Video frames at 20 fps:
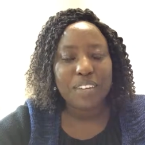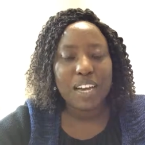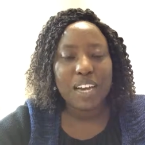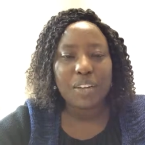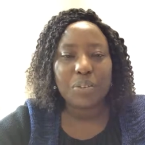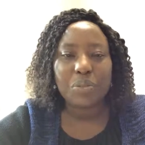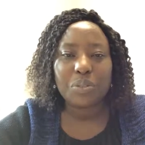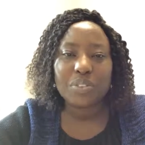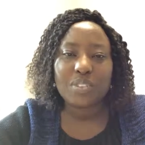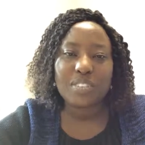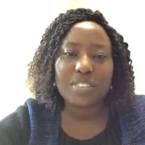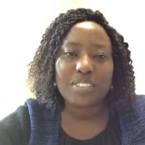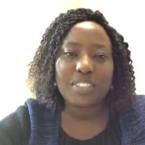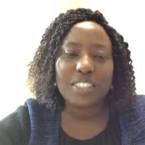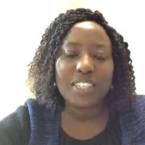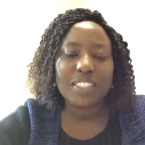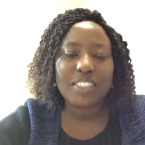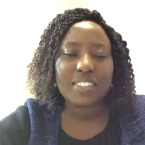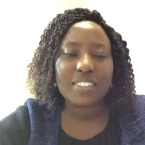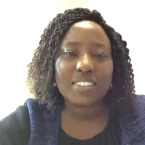I was
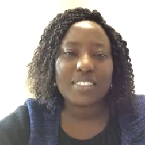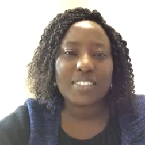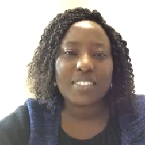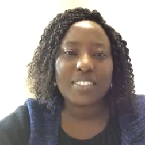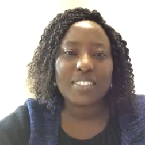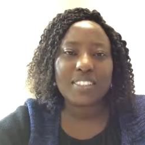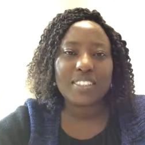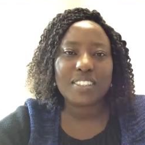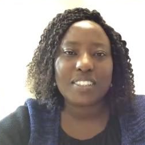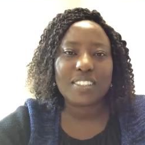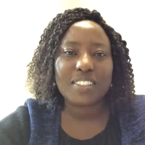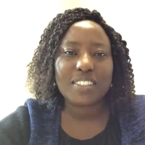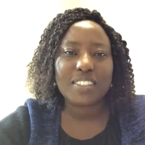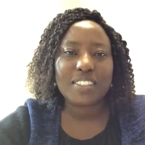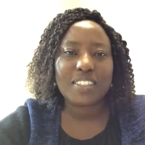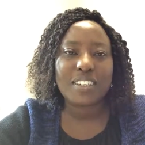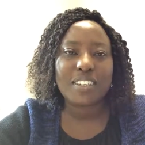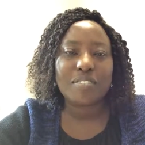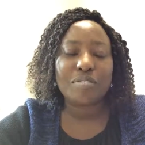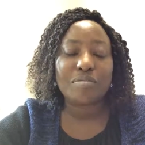just uh,
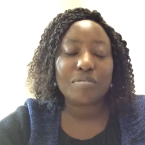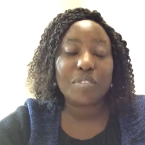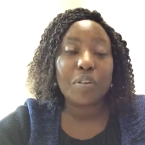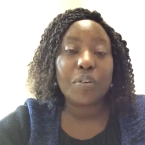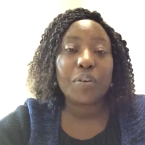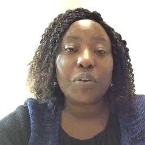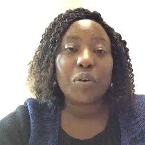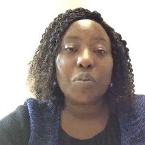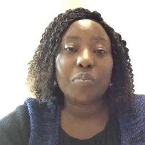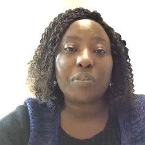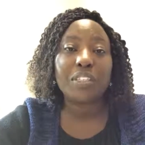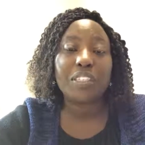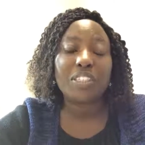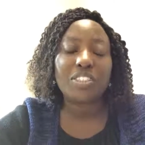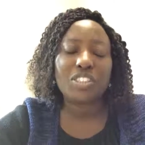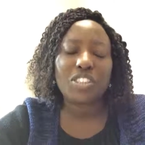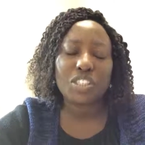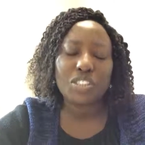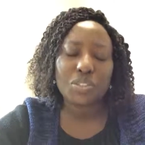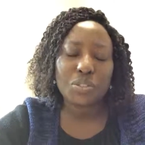a very
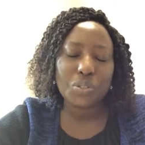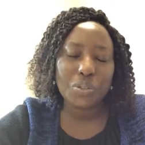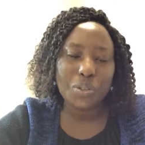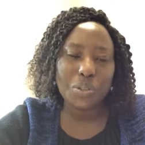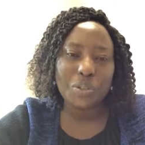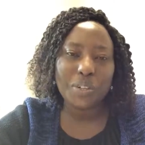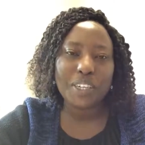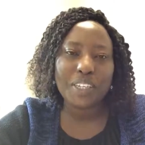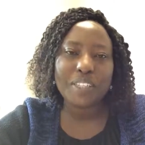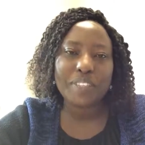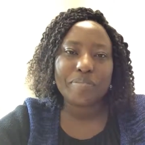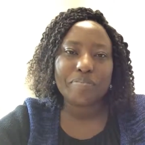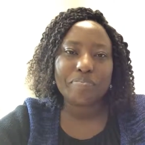committed churchgoer,